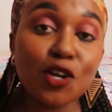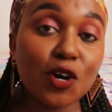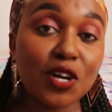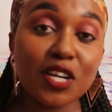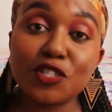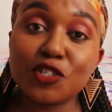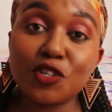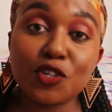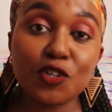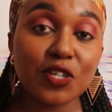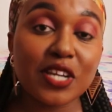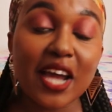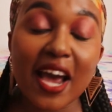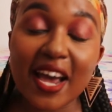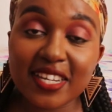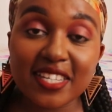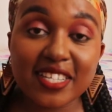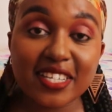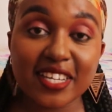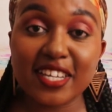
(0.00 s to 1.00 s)
long as you're not
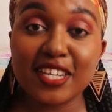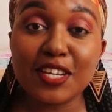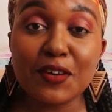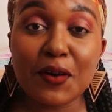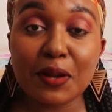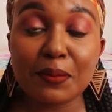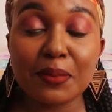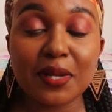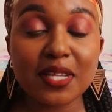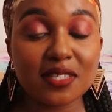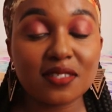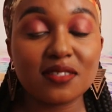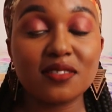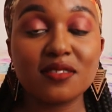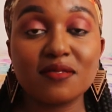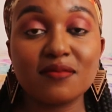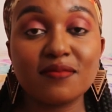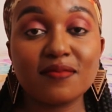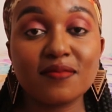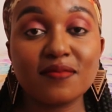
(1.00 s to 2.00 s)
hurting anyone, please